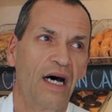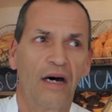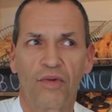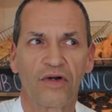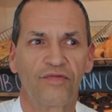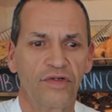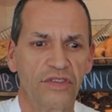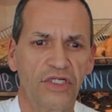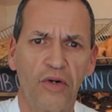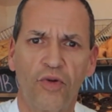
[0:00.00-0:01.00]
I worked for
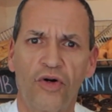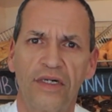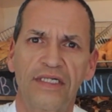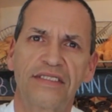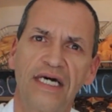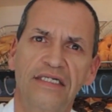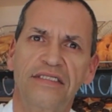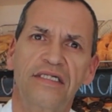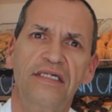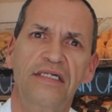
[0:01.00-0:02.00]
Doughboy,
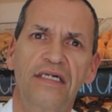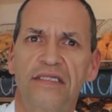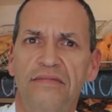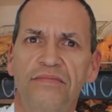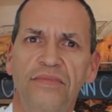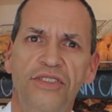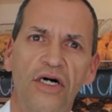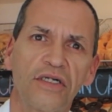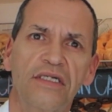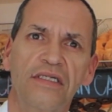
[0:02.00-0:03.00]
Tasty, and
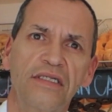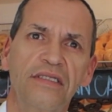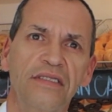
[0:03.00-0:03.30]
Dunkin'.